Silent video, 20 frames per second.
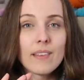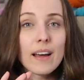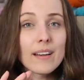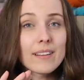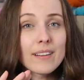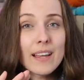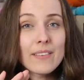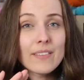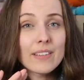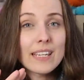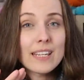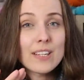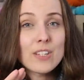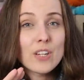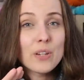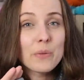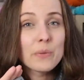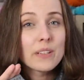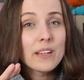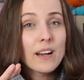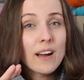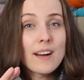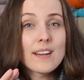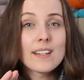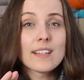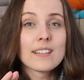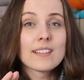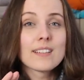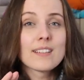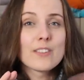I don't have a keychain with
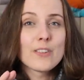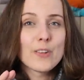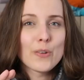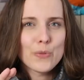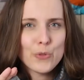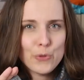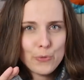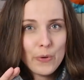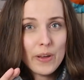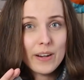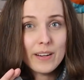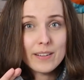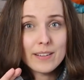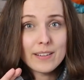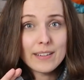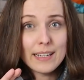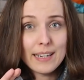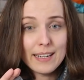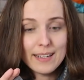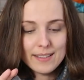cardigan, so sweater it